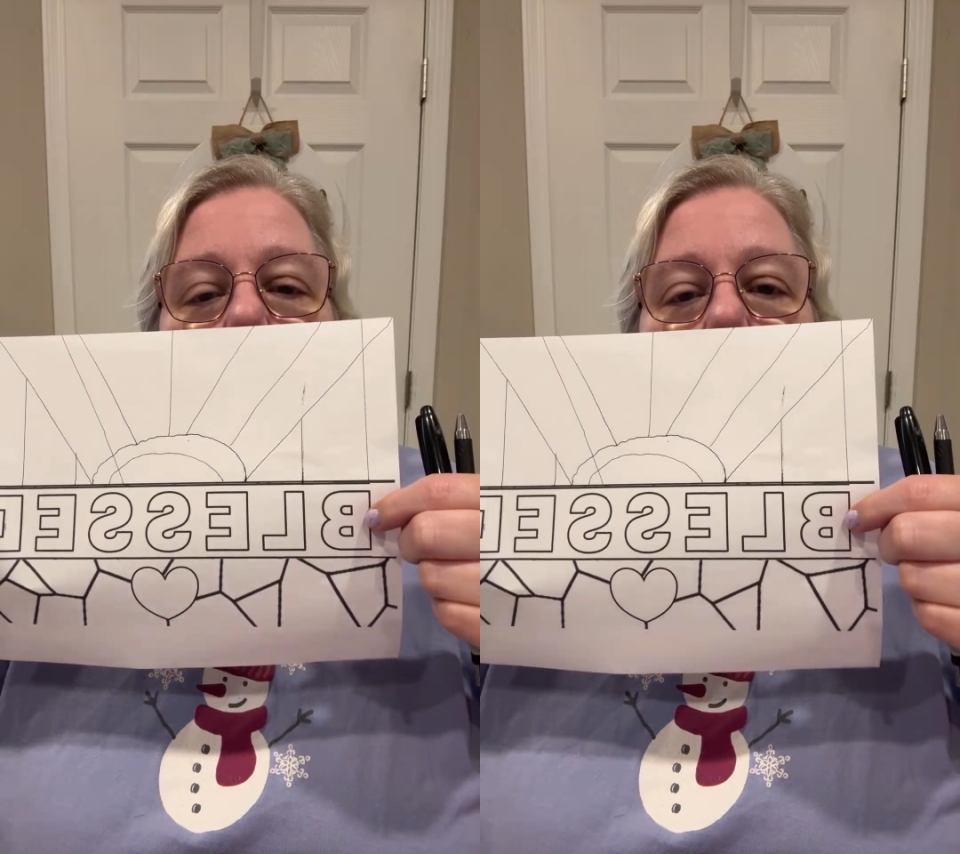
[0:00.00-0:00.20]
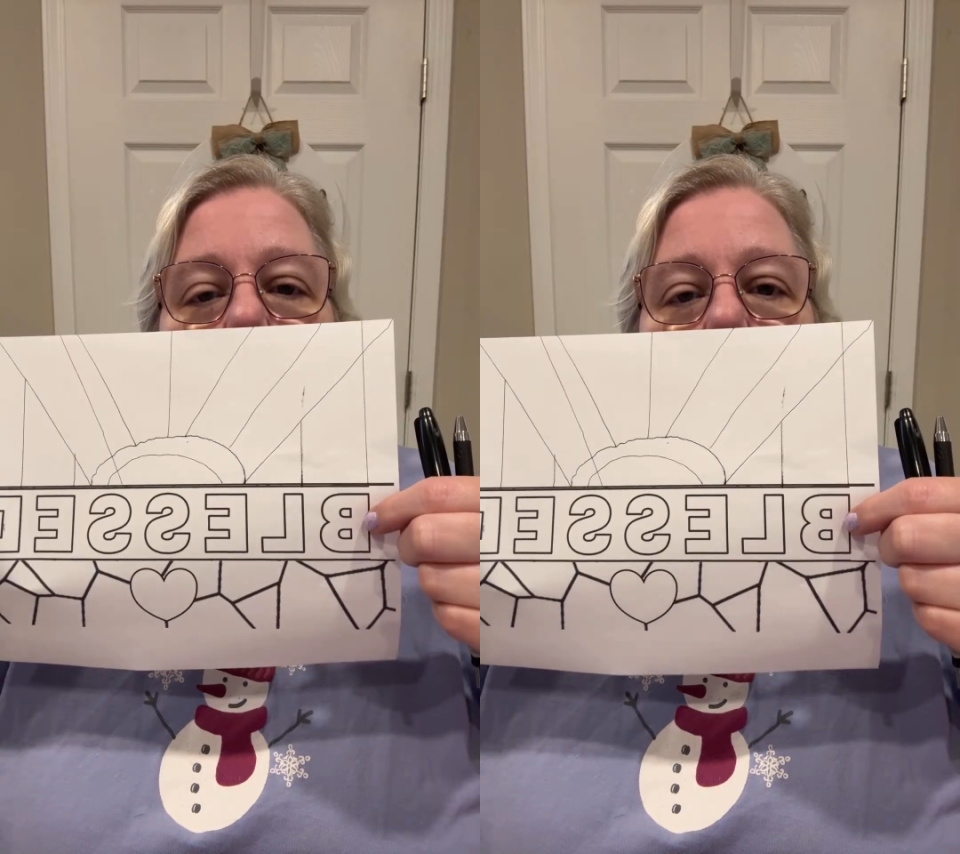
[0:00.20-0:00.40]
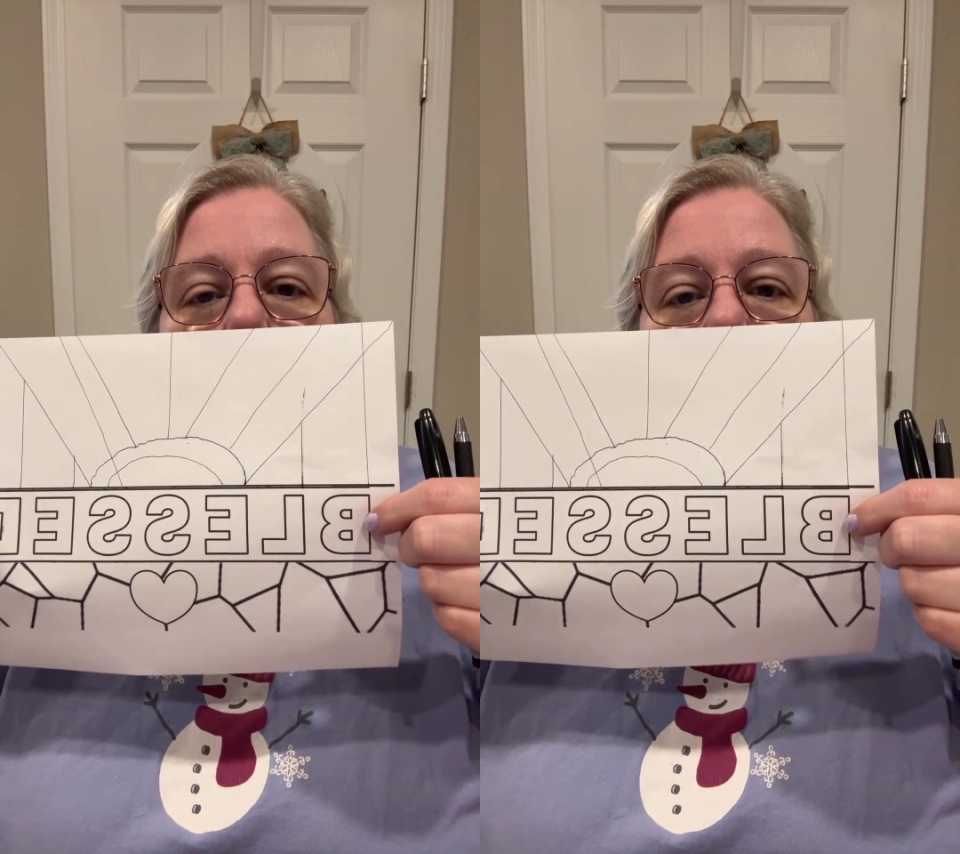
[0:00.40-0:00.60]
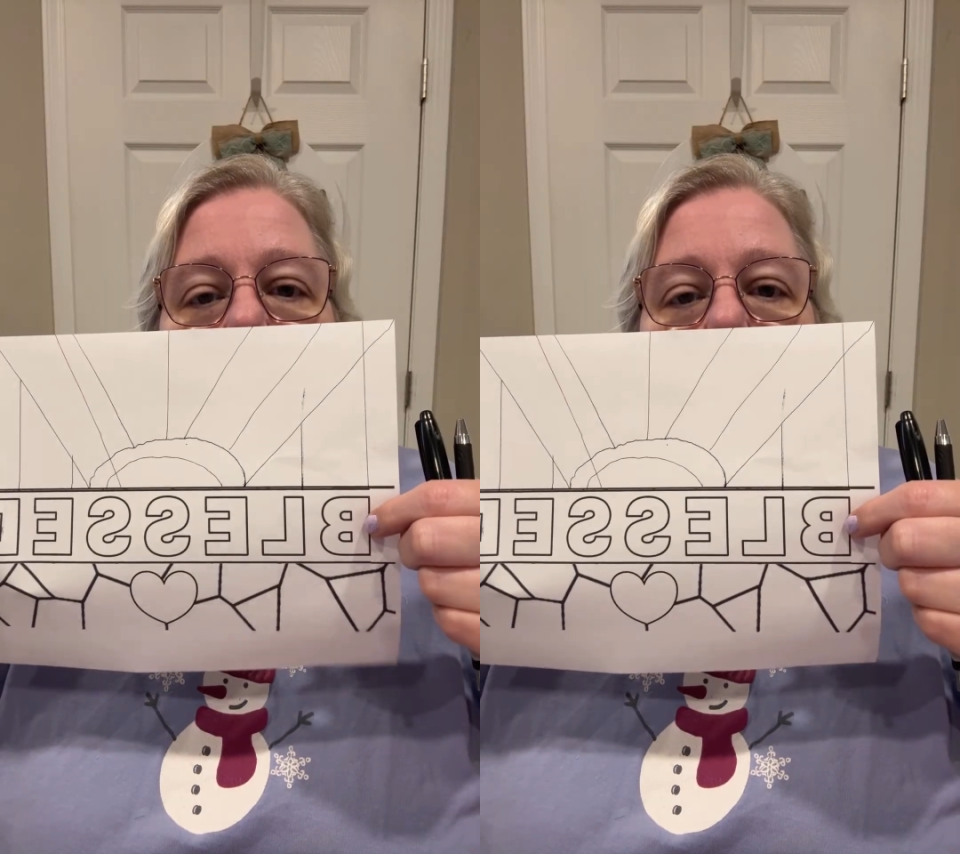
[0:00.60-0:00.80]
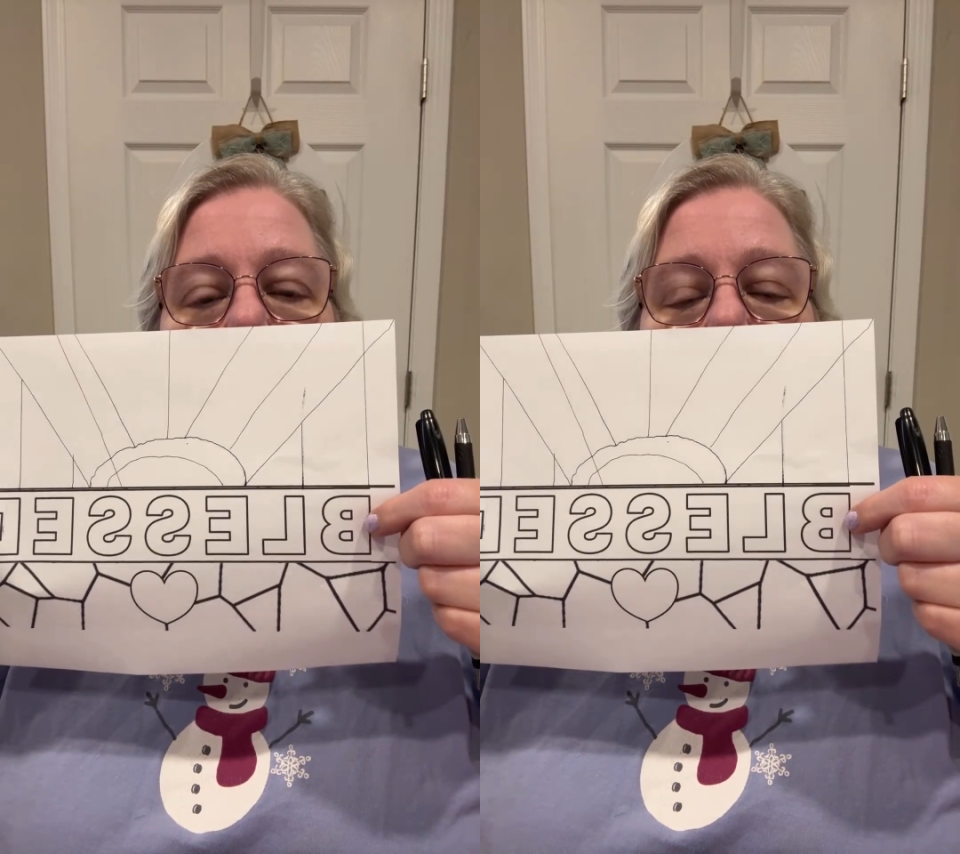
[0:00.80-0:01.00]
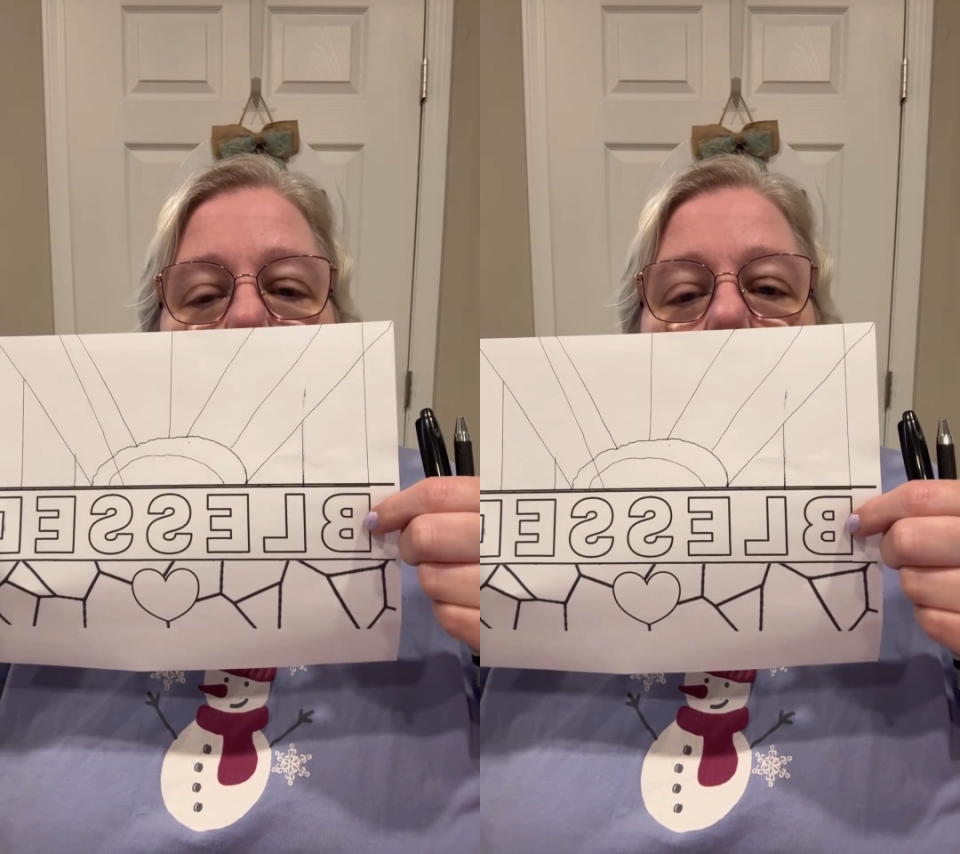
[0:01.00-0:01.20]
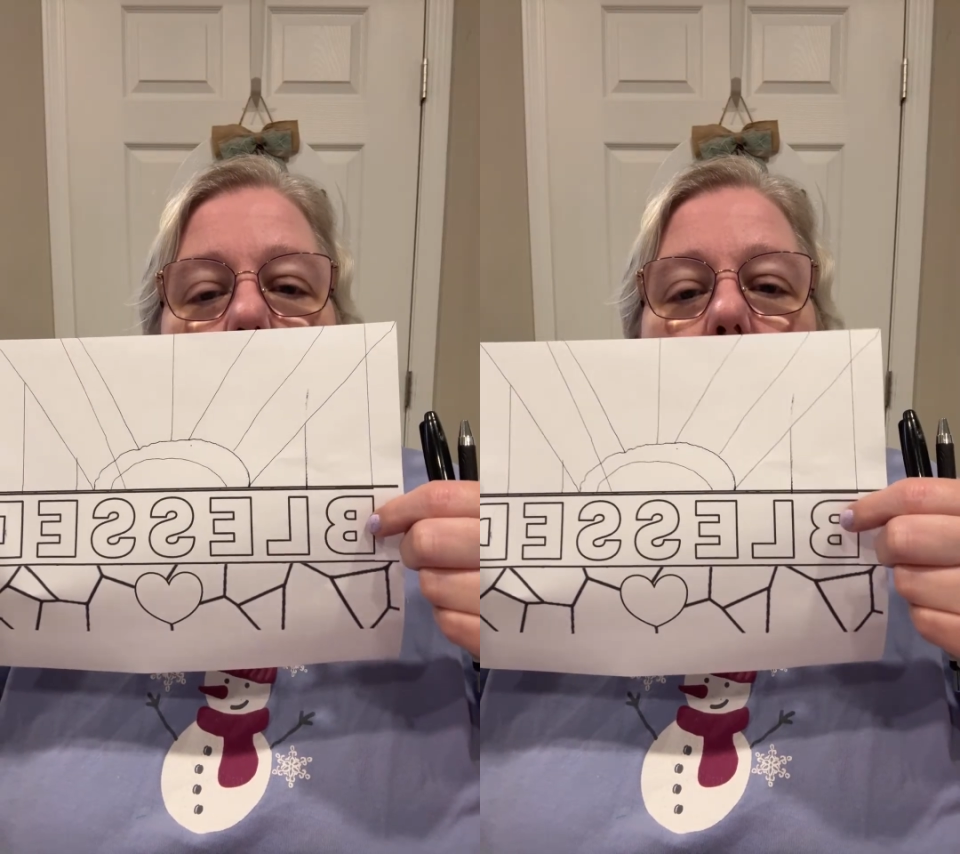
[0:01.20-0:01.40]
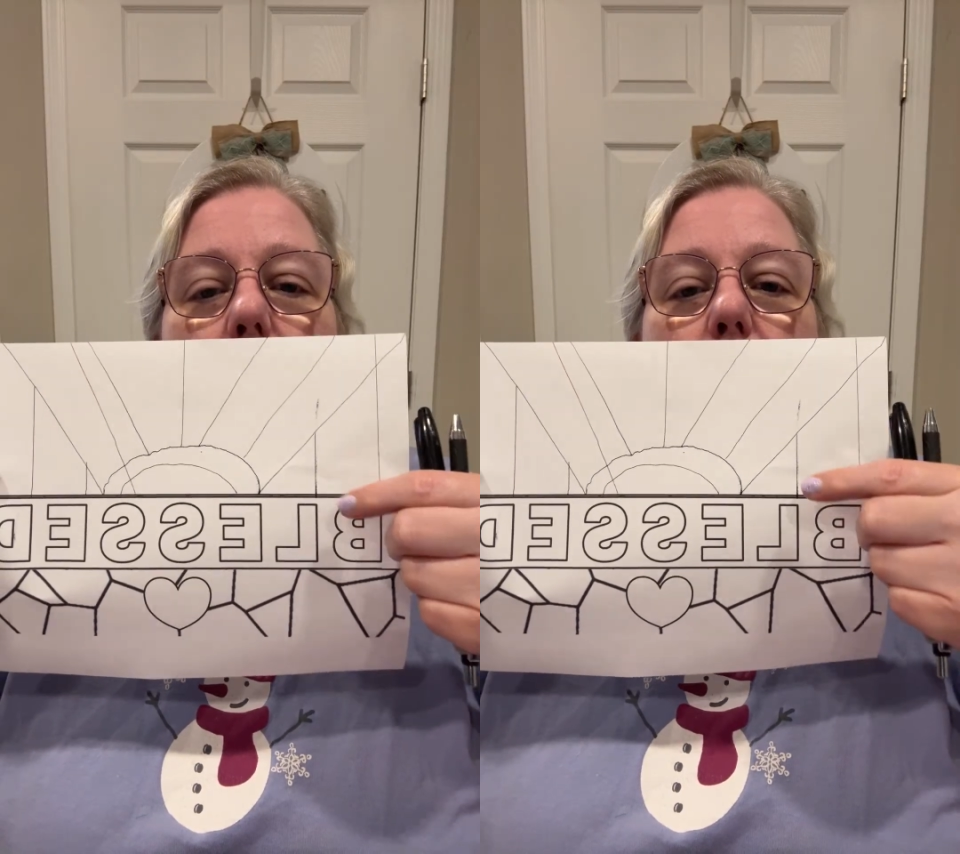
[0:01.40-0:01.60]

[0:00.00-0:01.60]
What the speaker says: is, right?